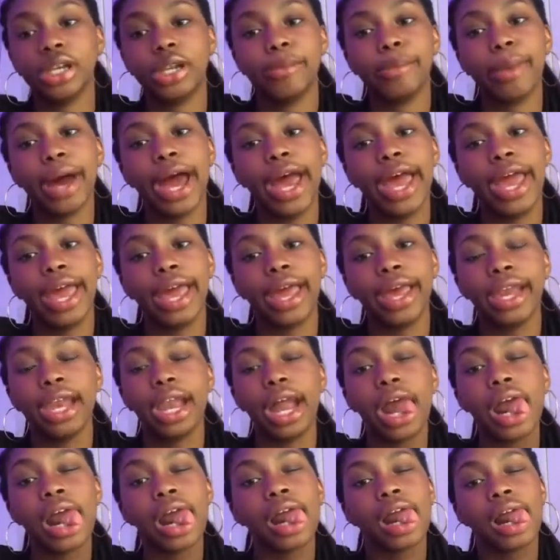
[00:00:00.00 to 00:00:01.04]
my hand.
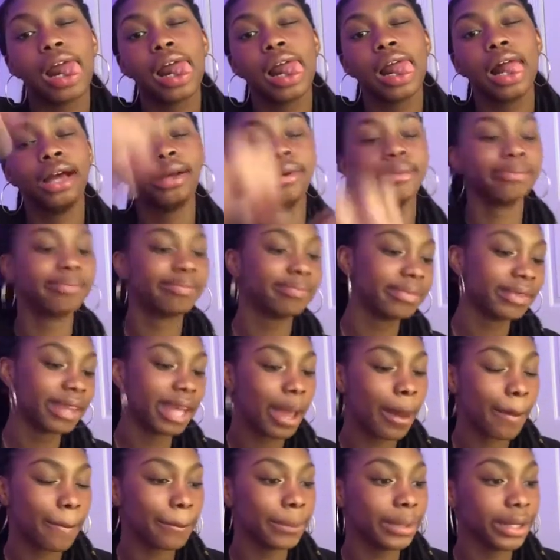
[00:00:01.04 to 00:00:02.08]

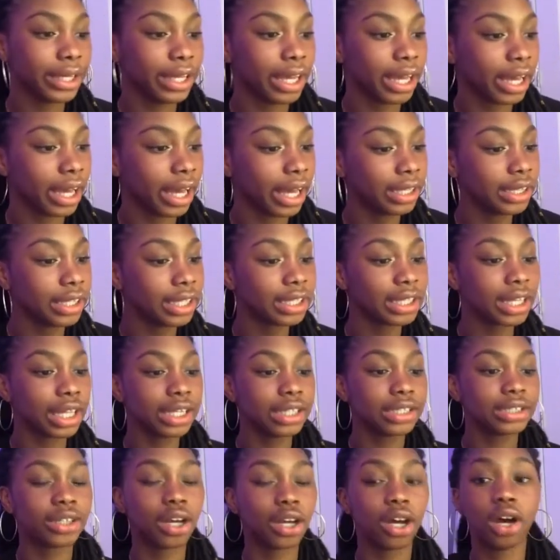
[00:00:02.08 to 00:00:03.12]
But yeah, I think that is
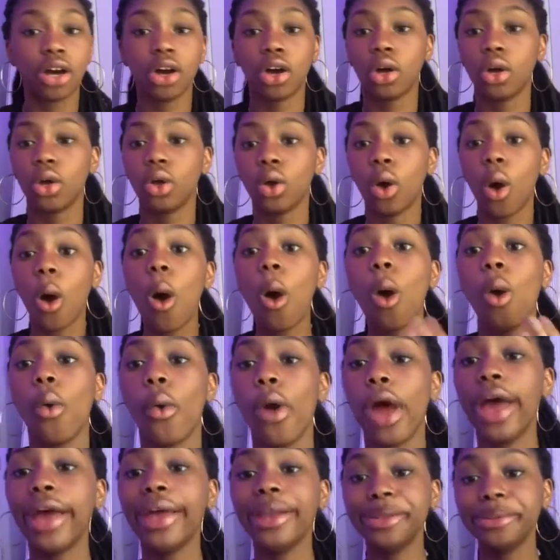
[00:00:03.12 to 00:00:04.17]
all. Oh,
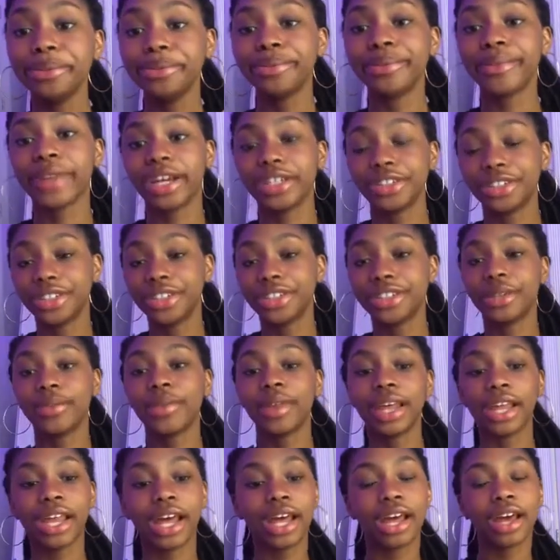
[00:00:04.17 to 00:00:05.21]
and I'll show you something
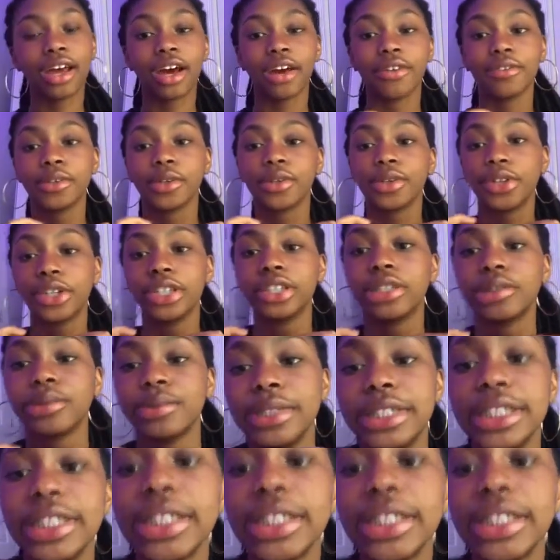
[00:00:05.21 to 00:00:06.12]
that I got from Christmas